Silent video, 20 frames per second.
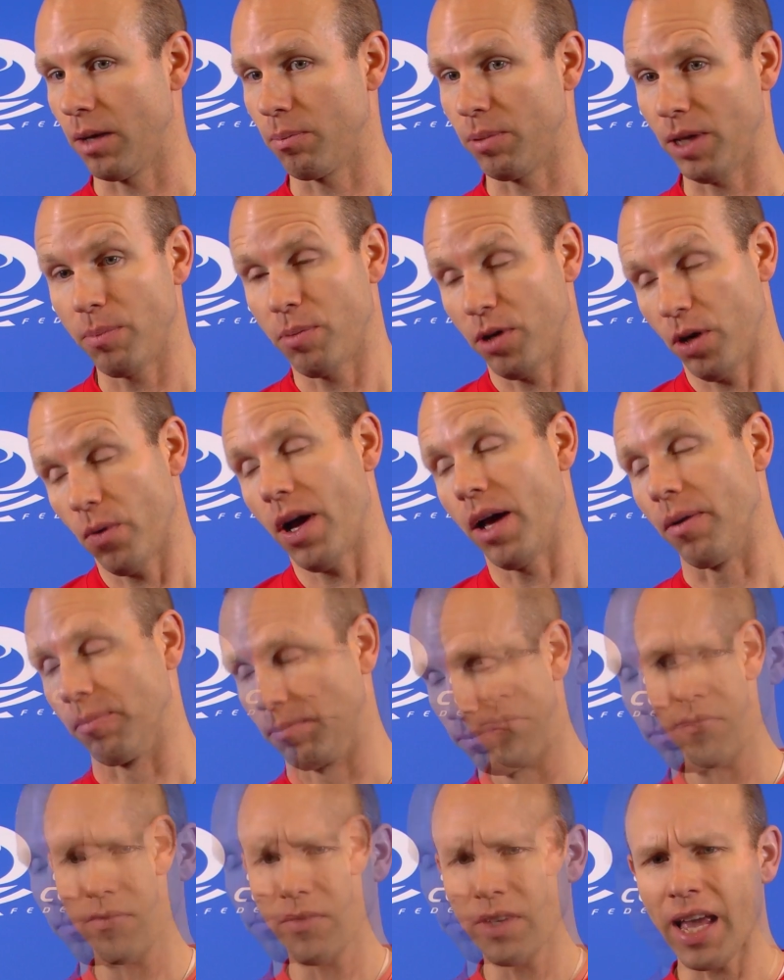played pretty well.
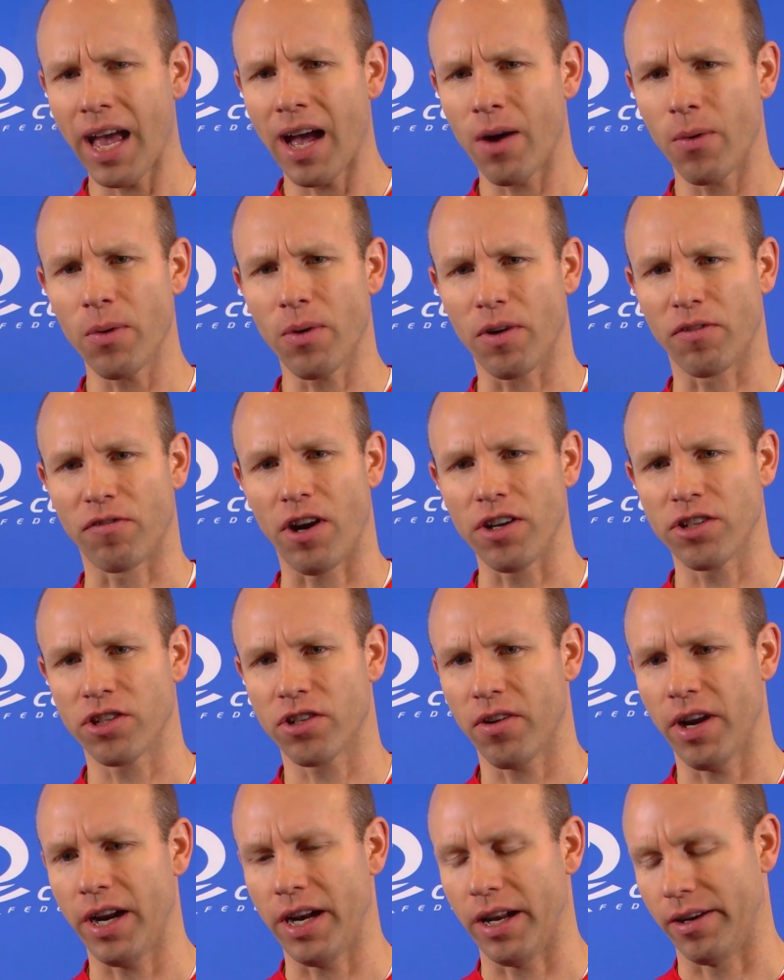Yeah, we were
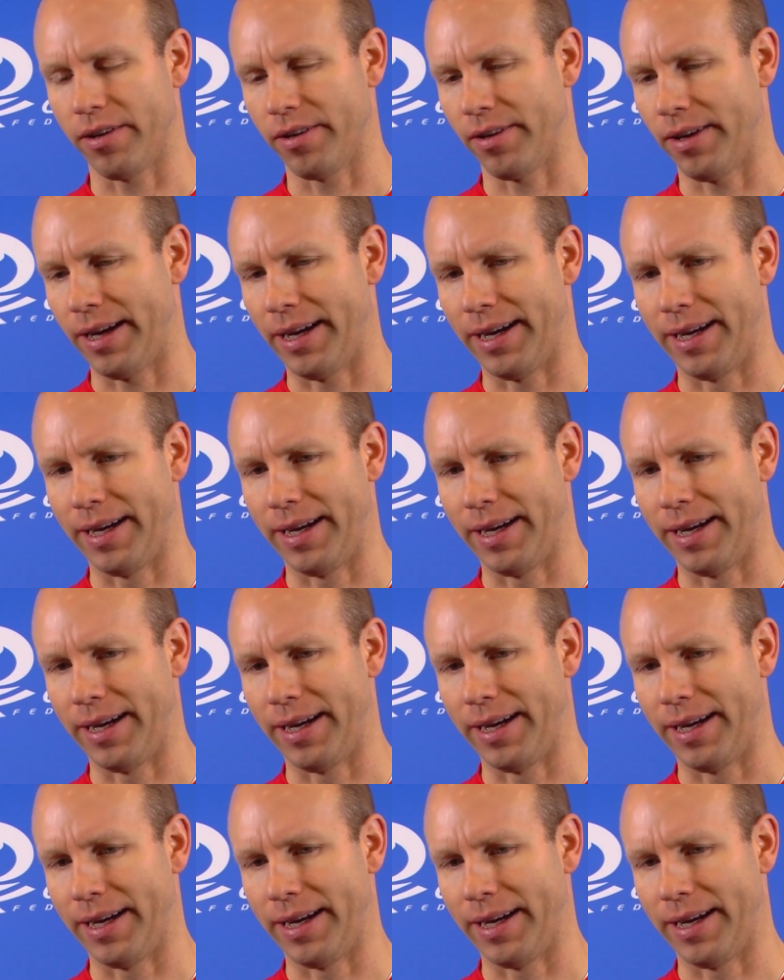frustrated.